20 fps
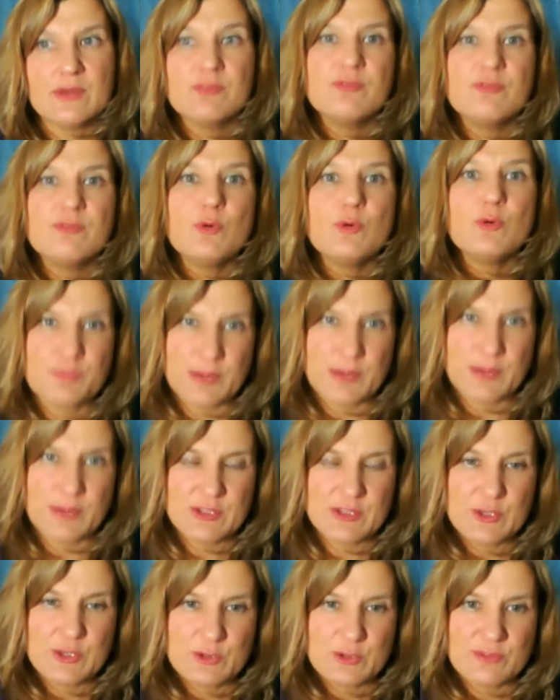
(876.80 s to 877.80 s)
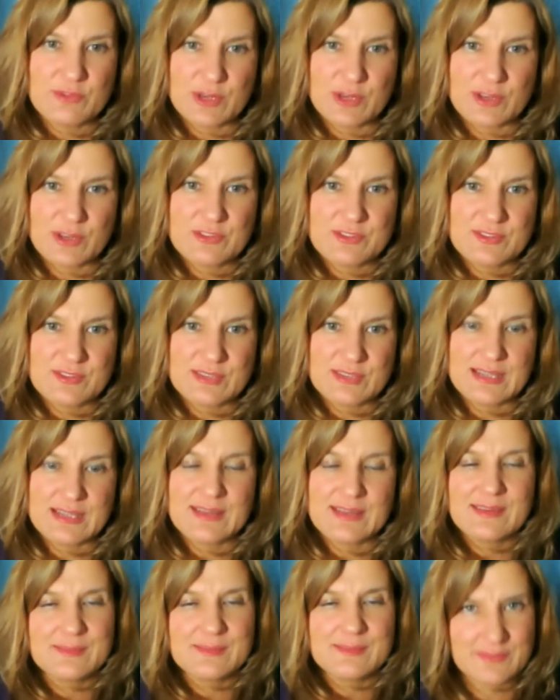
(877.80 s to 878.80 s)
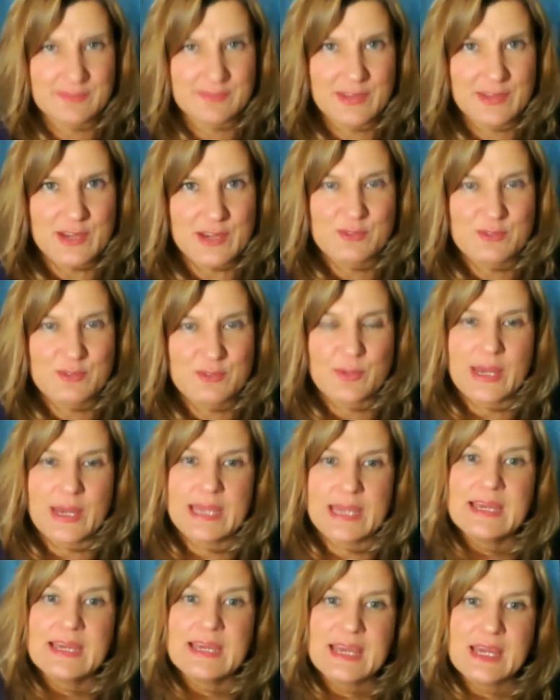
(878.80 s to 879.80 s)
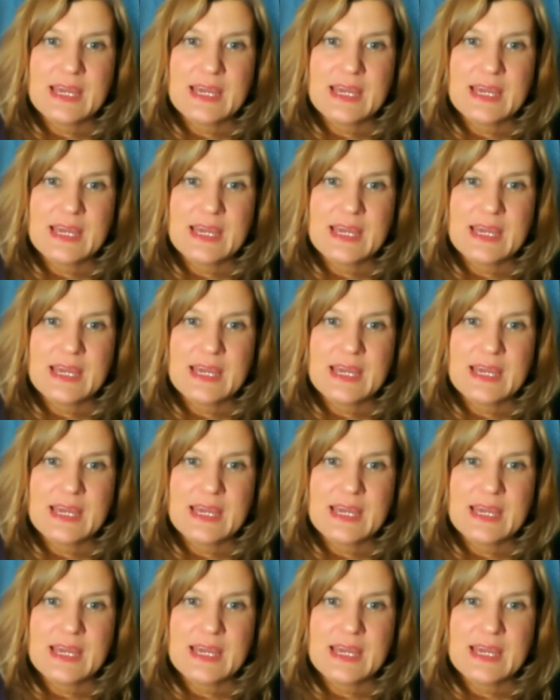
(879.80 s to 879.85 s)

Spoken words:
forced by the universe, in a nice way,